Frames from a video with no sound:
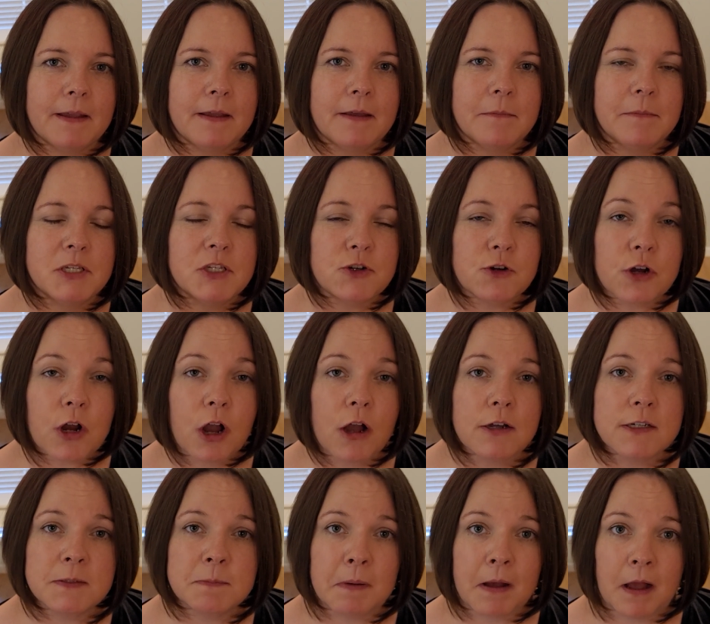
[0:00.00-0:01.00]
Mr.
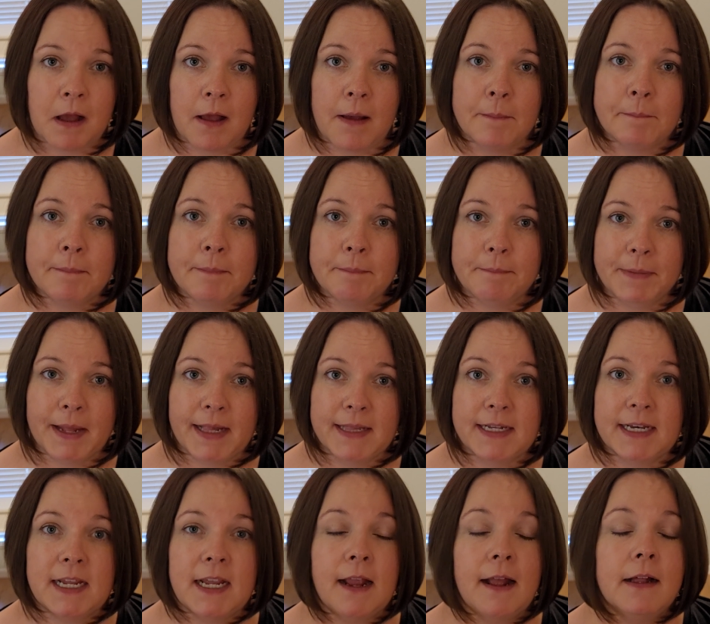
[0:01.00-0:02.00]
Kong's mom,
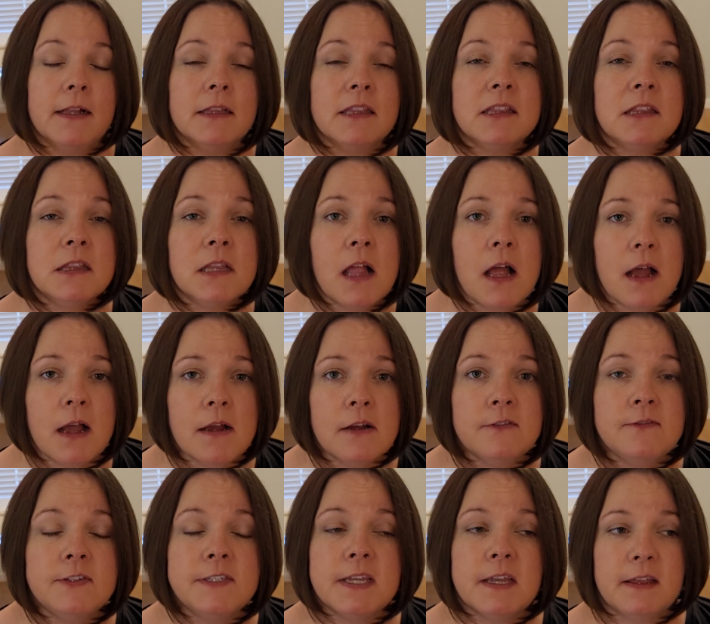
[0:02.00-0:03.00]
Melanie,
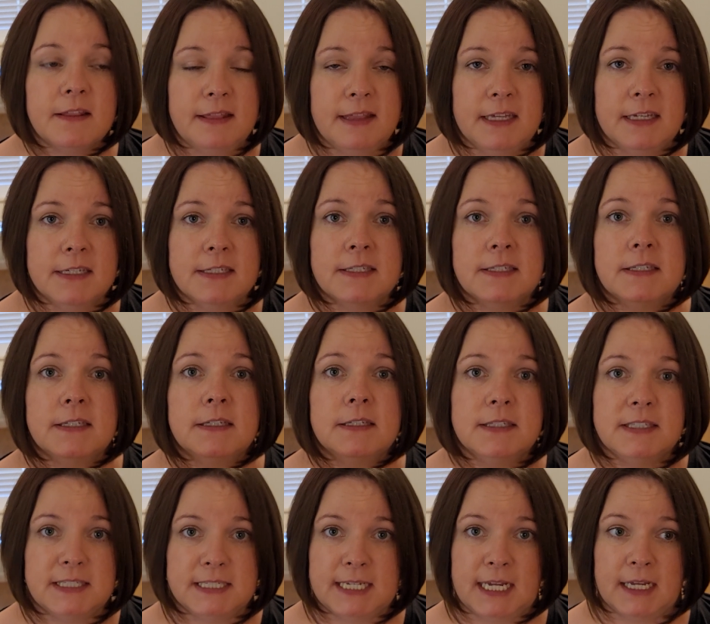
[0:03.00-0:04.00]
loves this
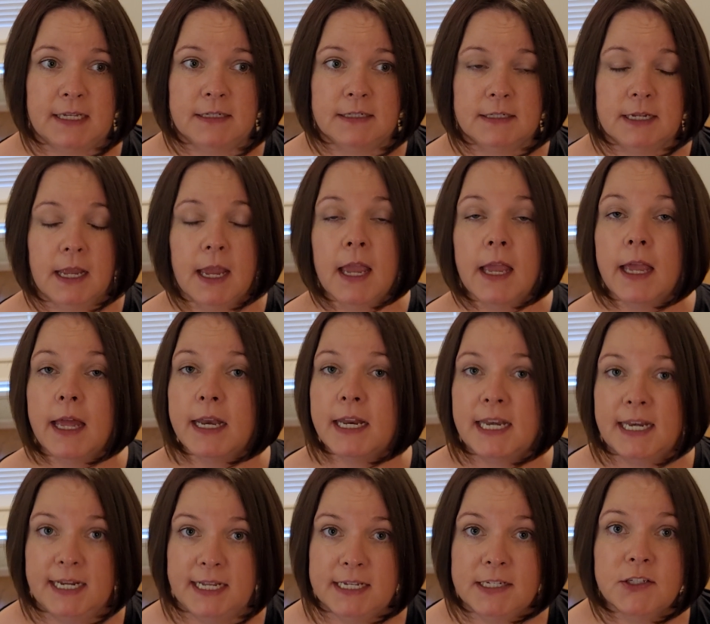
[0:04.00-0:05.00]
scent, and
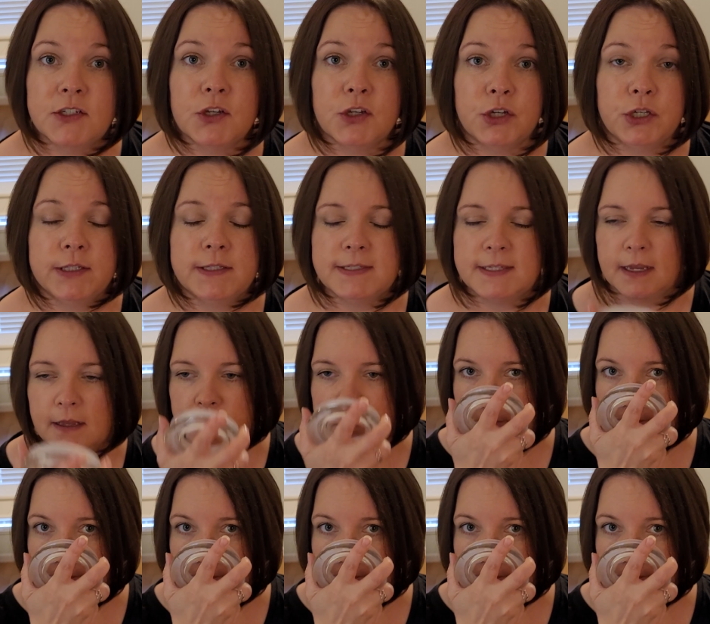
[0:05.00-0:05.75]
it is a good scent.